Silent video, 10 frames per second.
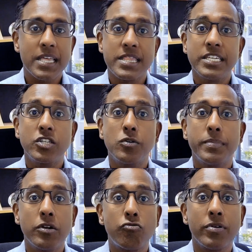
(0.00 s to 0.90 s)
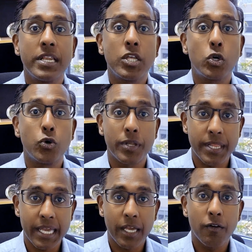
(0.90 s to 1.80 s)
this could be a really good
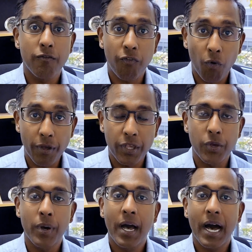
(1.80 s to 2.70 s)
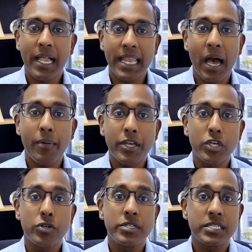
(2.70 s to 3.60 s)
thing for you, allowing
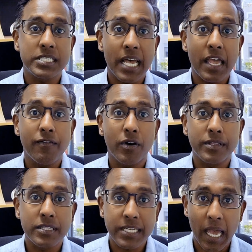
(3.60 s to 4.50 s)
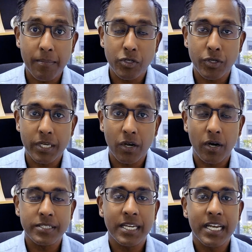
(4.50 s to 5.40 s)
you to save on stamp duty
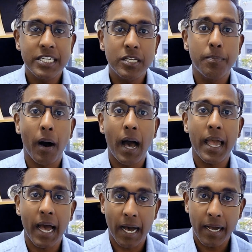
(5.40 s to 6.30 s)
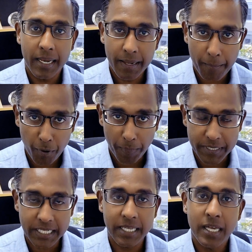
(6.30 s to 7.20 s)
costs to buy a
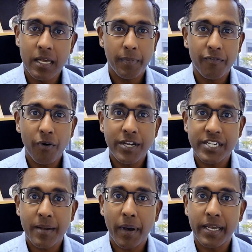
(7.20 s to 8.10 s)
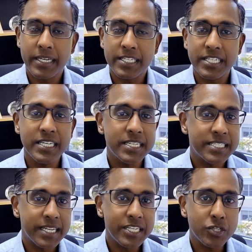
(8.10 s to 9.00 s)
property. Before I share my
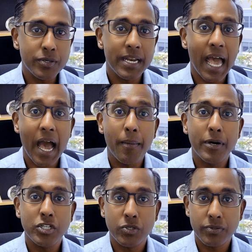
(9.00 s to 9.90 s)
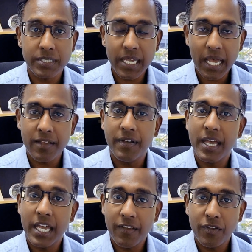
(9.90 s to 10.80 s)
concerns, let's look at how much you'll save
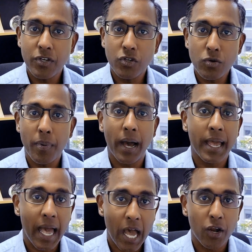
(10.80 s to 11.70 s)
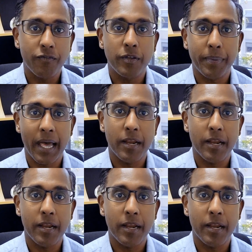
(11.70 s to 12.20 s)
if you do buy an off-the-plan